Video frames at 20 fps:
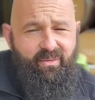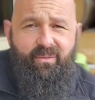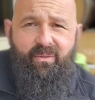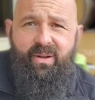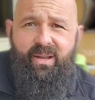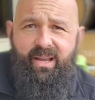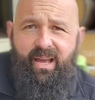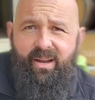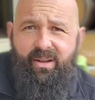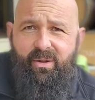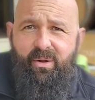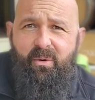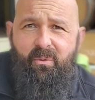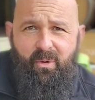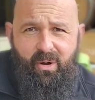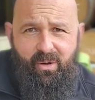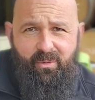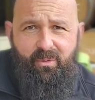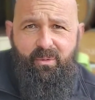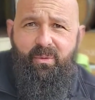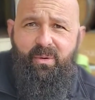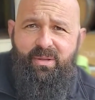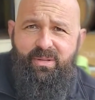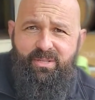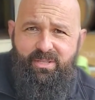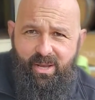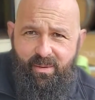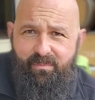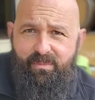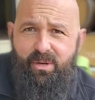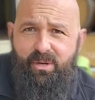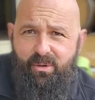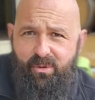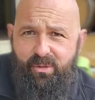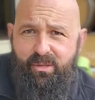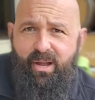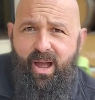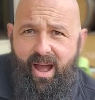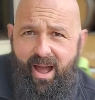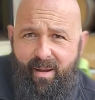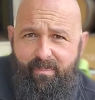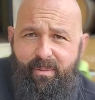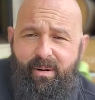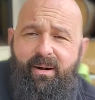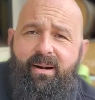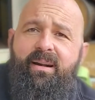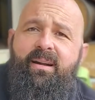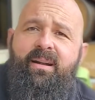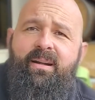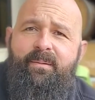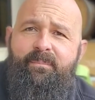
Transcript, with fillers: we got to go work with something to do with copper